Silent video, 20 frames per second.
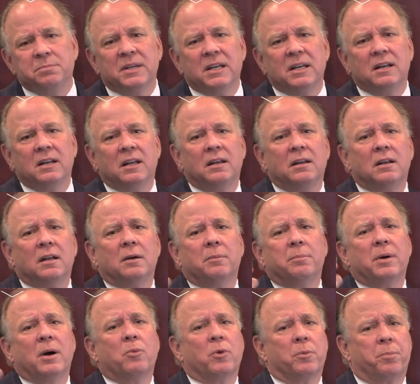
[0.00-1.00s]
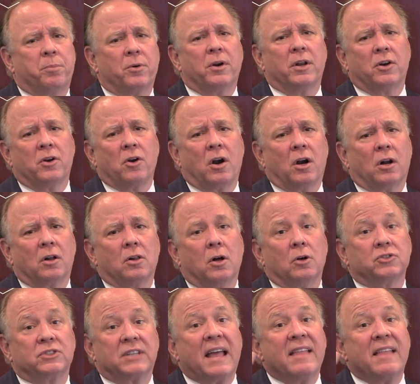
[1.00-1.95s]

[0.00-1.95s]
meeting, but we're pretty darn close.